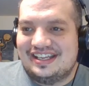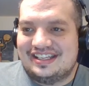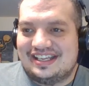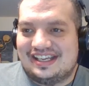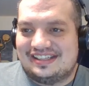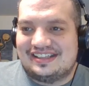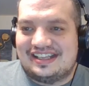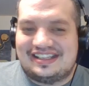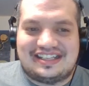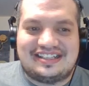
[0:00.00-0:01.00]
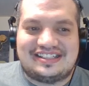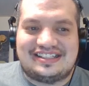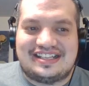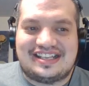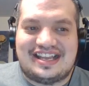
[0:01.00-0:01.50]
yeah,
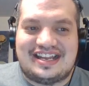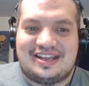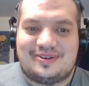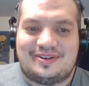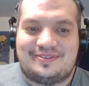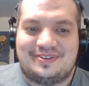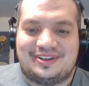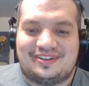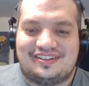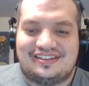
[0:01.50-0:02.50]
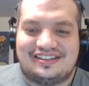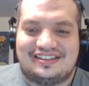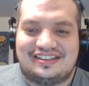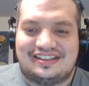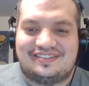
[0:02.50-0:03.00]
that's kind of how I feel.
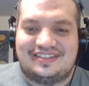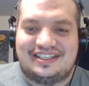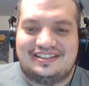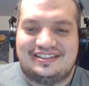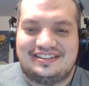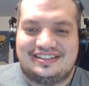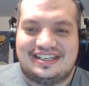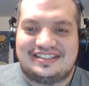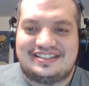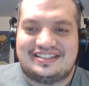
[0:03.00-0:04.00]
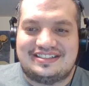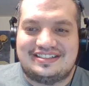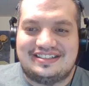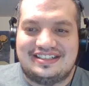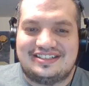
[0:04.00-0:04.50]
I mean, yes,
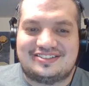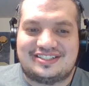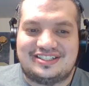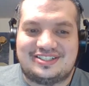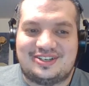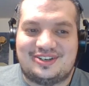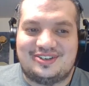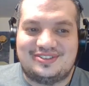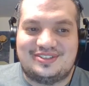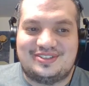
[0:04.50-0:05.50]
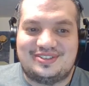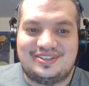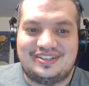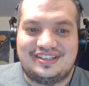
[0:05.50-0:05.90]
there's concerns.